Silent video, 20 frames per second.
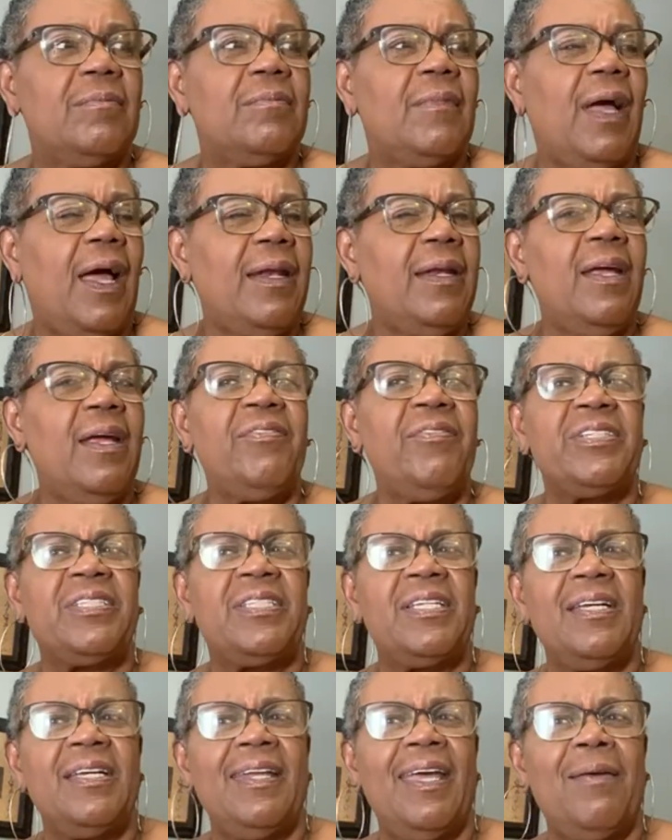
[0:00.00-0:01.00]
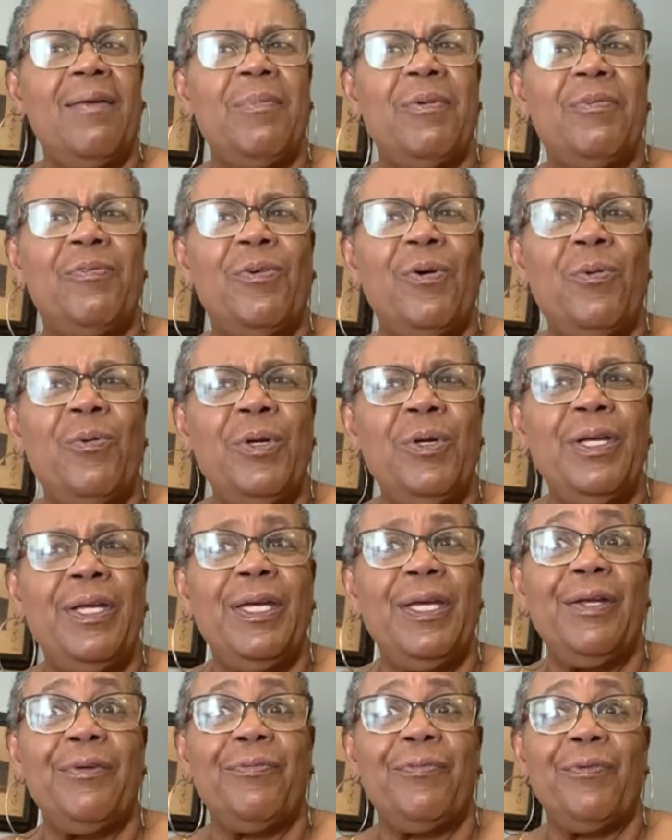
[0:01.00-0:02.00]
I never seen that before. Where you
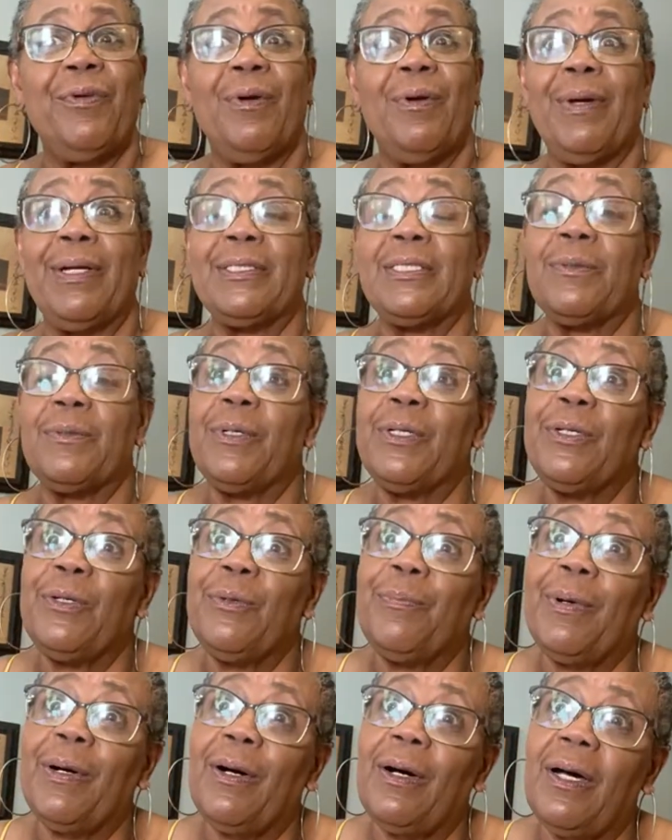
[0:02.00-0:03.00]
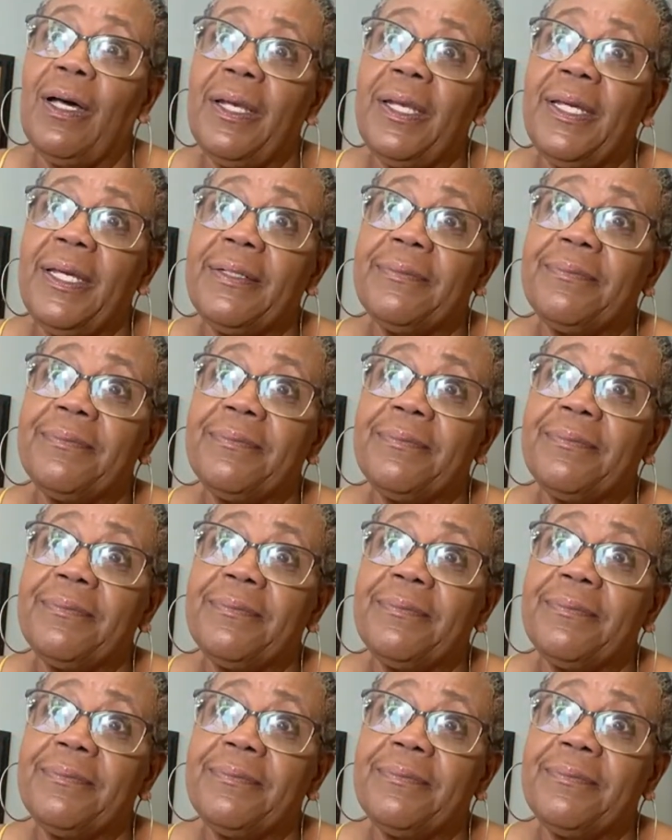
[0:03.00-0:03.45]
get it from? I said, well, you bought it.